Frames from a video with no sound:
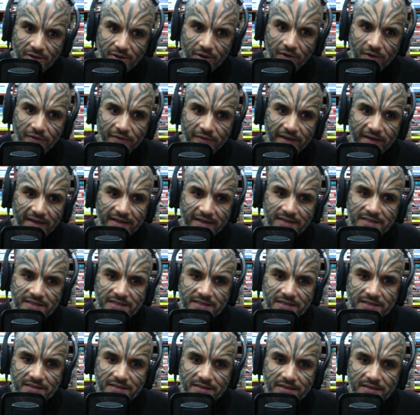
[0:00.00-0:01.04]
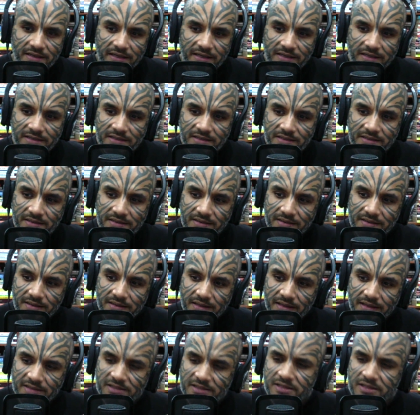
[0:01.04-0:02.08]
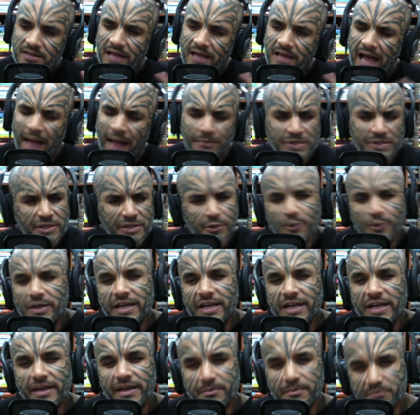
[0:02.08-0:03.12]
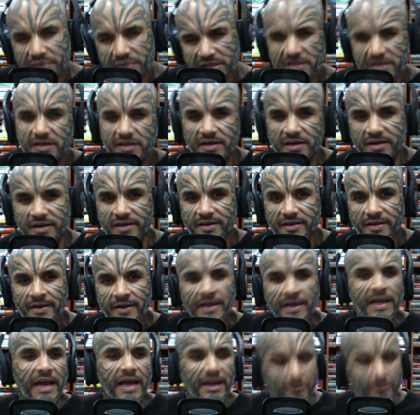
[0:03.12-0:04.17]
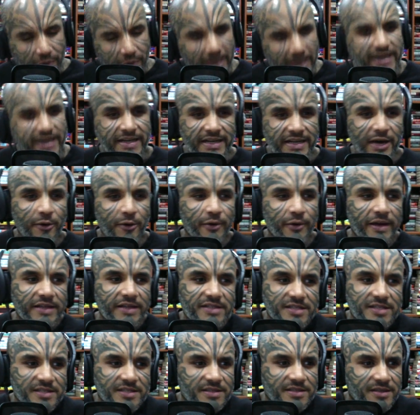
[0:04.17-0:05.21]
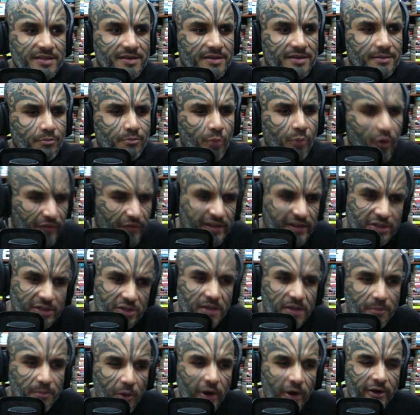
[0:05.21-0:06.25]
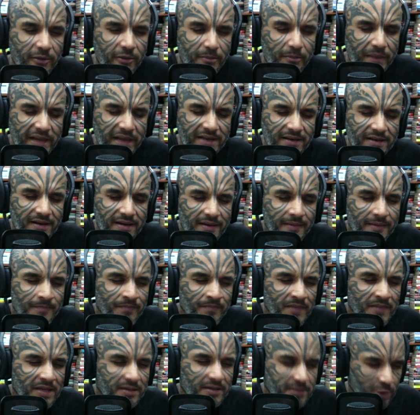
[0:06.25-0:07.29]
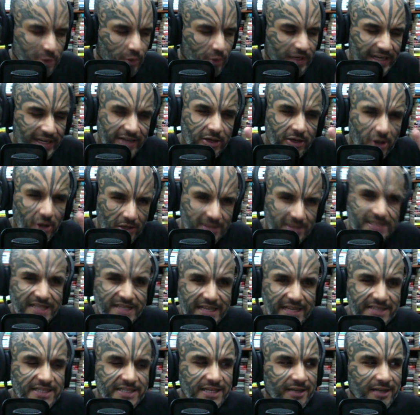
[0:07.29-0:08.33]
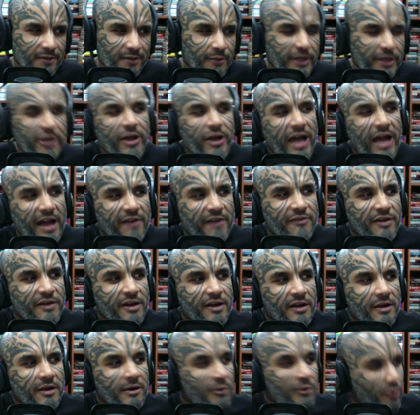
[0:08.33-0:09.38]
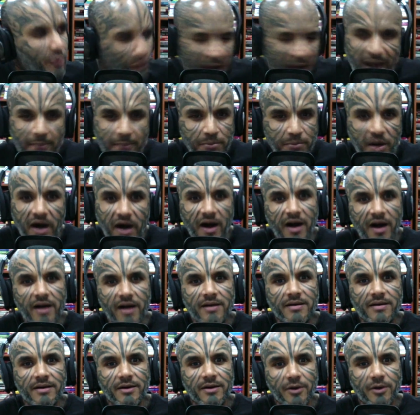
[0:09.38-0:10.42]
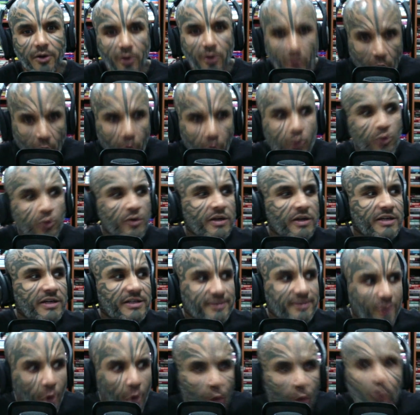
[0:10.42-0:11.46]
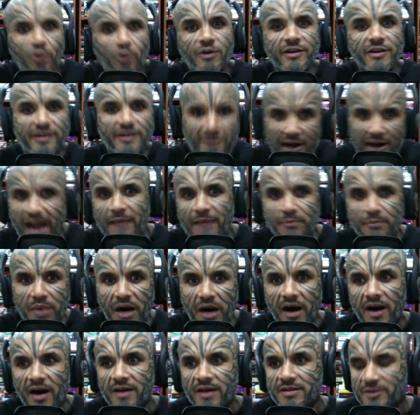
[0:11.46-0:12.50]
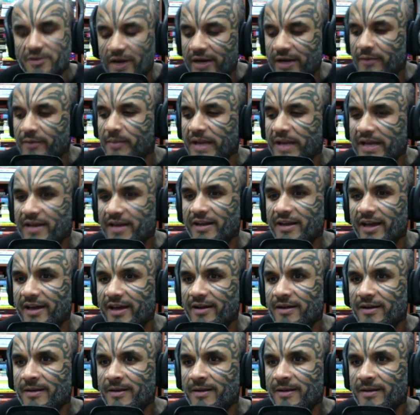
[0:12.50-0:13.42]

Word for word: or where it's absolutely absurd. And right now it's moving to the point of being totally nonsensical. When you have grandpa, old grandpa trying to be like